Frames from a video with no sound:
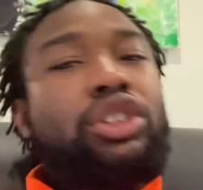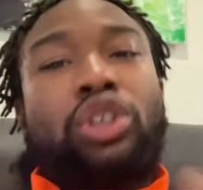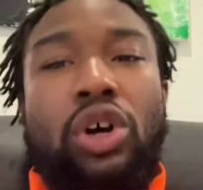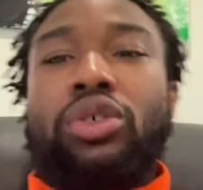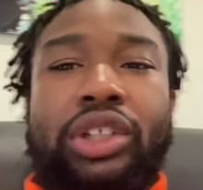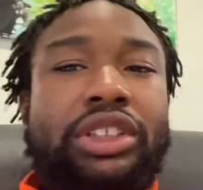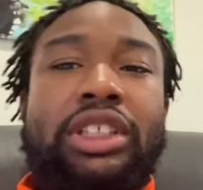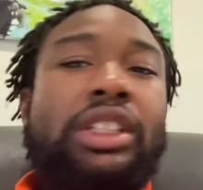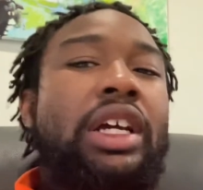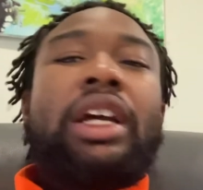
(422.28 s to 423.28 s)
You don't
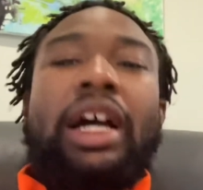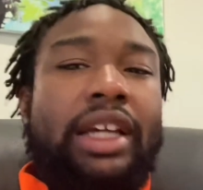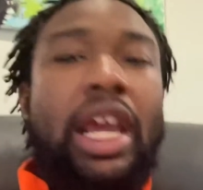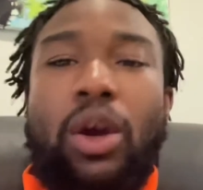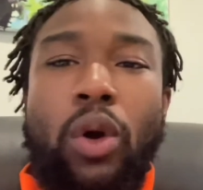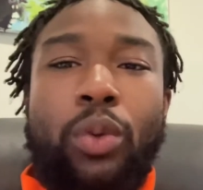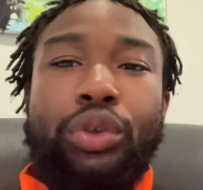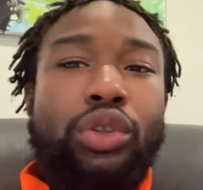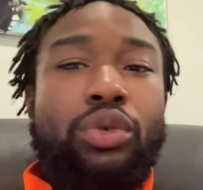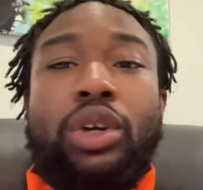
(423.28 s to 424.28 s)
listen. I can't work
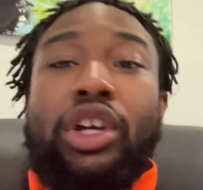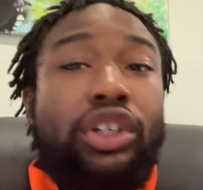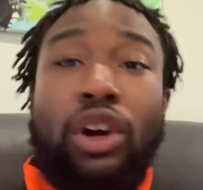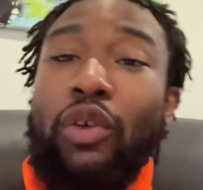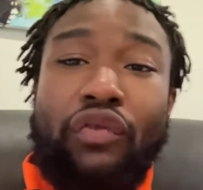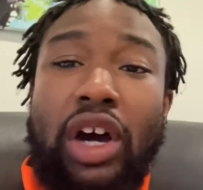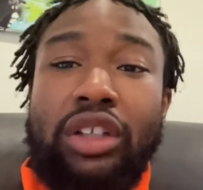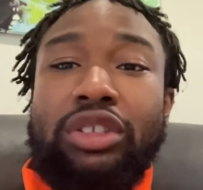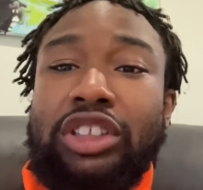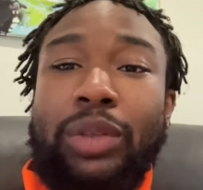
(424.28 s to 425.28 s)
with you. You don't
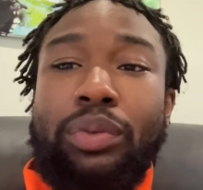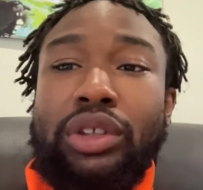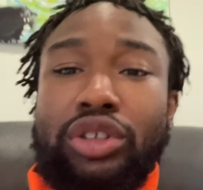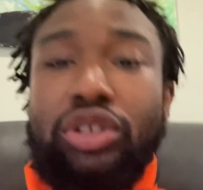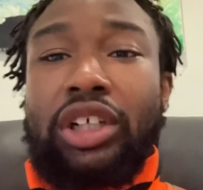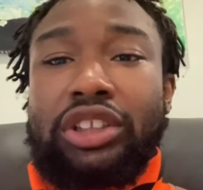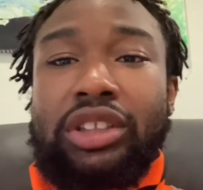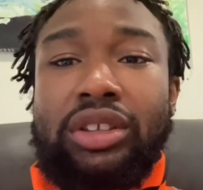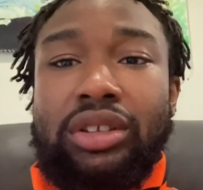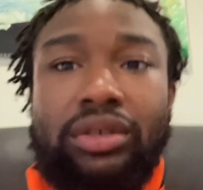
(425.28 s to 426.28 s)
follow simple instructions.